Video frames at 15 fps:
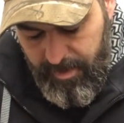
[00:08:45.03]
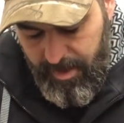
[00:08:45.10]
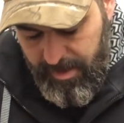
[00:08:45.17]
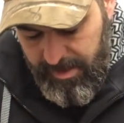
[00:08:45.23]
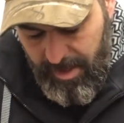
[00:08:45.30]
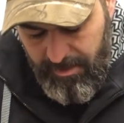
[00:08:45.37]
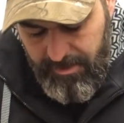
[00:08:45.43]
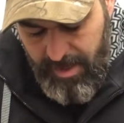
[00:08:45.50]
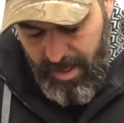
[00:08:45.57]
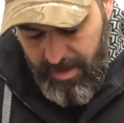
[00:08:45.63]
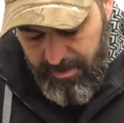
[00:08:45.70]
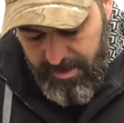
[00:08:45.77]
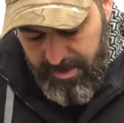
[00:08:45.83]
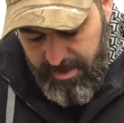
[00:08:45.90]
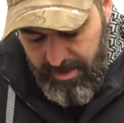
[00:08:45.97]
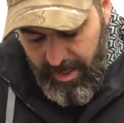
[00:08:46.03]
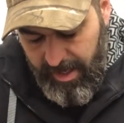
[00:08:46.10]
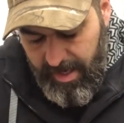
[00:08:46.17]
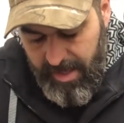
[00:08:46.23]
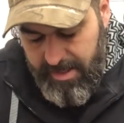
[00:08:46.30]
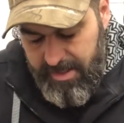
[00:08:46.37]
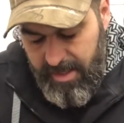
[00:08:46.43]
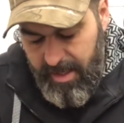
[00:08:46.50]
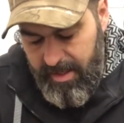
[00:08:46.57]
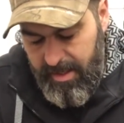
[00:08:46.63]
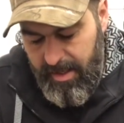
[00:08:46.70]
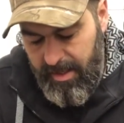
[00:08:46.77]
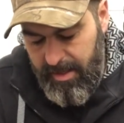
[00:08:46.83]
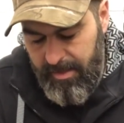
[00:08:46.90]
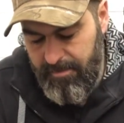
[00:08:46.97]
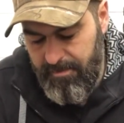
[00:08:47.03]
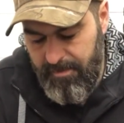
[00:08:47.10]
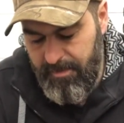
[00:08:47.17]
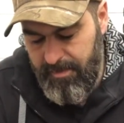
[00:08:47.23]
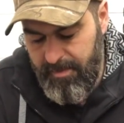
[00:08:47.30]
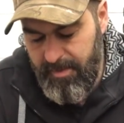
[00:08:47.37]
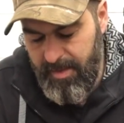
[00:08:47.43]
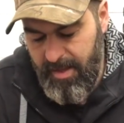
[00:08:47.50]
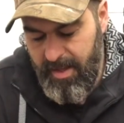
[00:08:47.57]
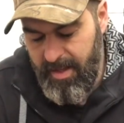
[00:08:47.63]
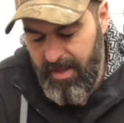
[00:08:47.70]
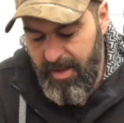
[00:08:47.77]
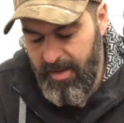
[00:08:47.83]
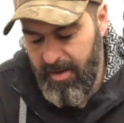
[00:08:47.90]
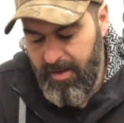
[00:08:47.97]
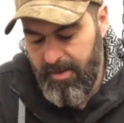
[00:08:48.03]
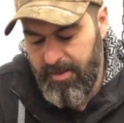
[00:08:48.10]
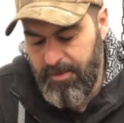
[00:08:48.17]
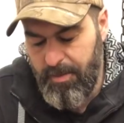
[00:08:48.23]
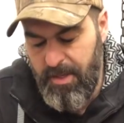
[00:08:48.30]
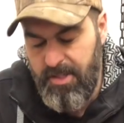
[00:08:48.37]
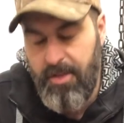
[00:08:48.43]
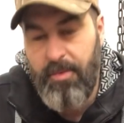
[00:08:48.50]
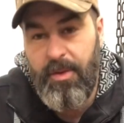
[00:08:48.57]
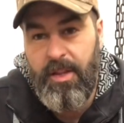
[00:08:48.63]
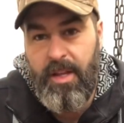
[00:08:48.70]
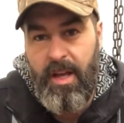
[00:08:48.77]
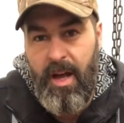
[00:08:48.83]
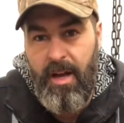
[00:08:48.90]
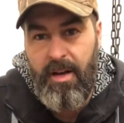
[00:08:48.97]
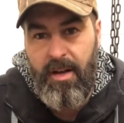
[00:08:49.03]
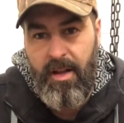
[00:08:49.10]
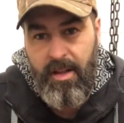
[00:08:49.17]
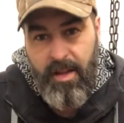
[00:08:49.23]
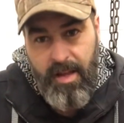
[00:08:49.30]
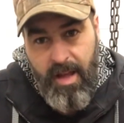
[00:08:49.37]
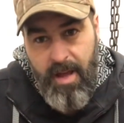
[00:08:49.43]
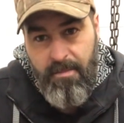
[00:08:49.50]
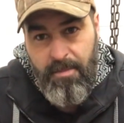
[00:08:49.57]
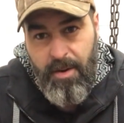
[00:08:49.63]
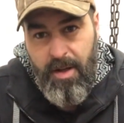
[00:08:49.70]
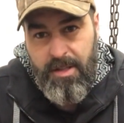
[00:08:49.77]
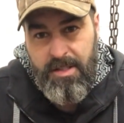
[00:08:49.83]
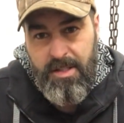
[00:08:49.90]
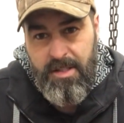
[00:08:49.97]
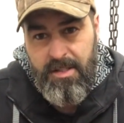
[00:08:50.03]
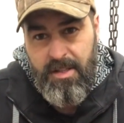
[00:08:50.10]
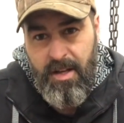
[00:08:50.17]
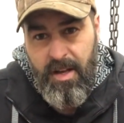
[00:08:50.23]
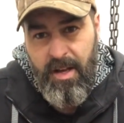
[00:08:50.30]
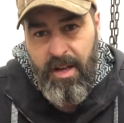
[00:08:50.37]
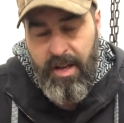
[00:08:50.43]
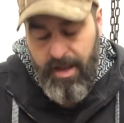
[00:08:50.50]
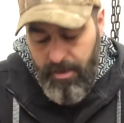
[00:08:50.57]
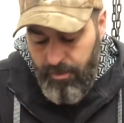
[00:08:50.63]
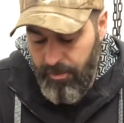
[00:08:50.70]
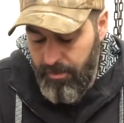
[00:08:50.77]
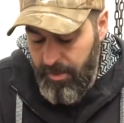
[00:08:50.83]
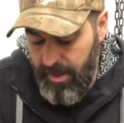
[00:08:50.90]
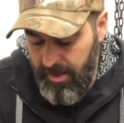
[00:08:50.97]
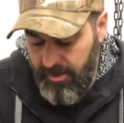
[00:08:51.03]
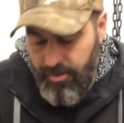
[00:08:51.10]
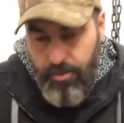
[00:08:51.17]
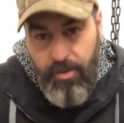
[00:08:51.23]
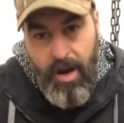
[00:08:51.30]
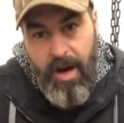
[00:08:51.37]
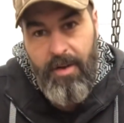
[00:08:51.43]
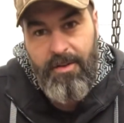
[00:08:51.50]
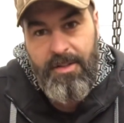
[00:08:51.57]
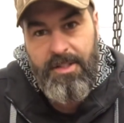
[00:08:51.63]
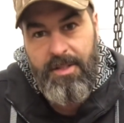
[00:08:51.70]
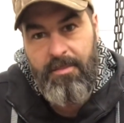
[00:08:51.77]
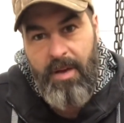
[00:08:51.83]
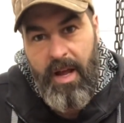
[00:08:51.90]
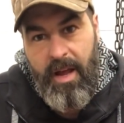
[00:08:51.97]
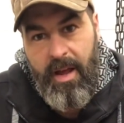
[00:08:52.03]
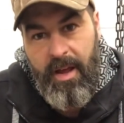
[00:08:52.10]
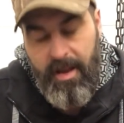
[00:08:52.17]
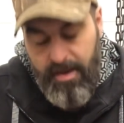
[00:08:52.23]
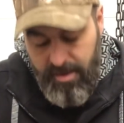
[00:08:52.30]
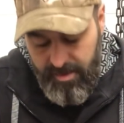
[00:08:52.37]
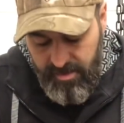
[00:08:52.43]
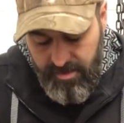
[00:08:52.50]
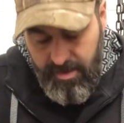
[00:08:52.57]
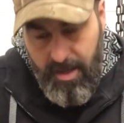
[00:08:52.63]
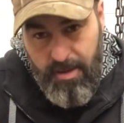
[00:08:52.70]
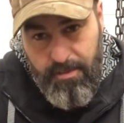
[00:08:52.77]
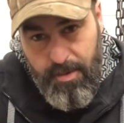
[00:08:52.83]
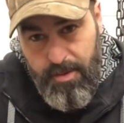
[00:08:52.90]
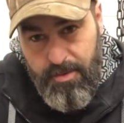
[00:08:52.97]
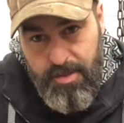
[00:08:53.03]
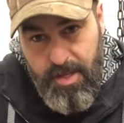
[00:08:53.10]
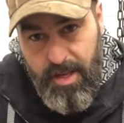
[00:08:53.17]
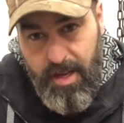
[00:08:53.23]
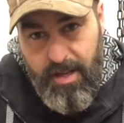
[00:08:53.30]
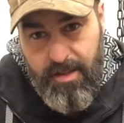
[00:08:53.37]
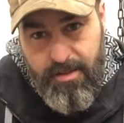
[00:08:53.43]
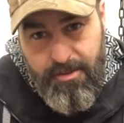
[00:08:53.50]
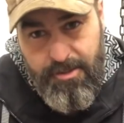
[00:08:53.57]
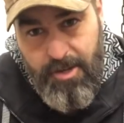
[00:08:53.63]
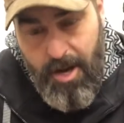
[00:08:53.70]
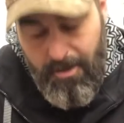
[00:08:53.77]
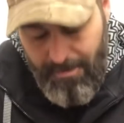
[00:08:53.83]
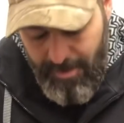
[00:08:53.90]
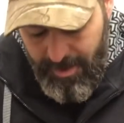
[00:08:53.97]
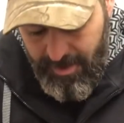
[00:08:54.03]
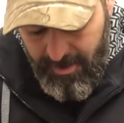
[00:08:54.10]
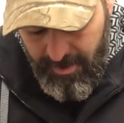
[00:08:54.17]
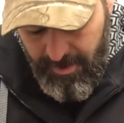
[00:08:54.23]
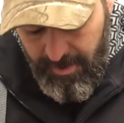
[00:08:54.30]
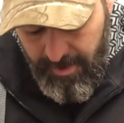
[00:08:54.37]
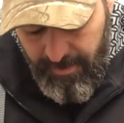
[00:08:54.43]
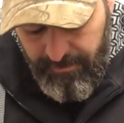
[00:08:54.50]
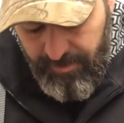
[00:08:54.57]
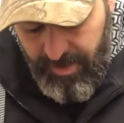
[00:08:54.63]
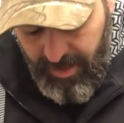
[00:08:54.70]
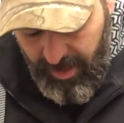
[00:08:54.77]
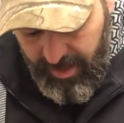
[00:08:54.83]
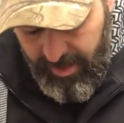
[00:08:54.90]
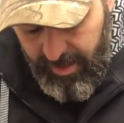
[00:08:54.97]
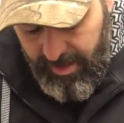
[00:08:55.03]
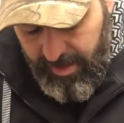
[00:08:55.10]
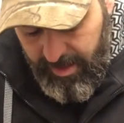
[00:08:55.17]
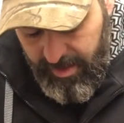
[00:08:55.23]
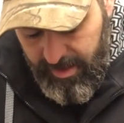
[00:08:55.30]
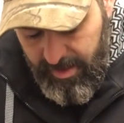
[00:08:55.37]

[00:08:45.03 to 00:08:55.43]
sometimes, like I said, especially with the game process, it will be 2 hours in my hand, keep using it, chopping, cutting.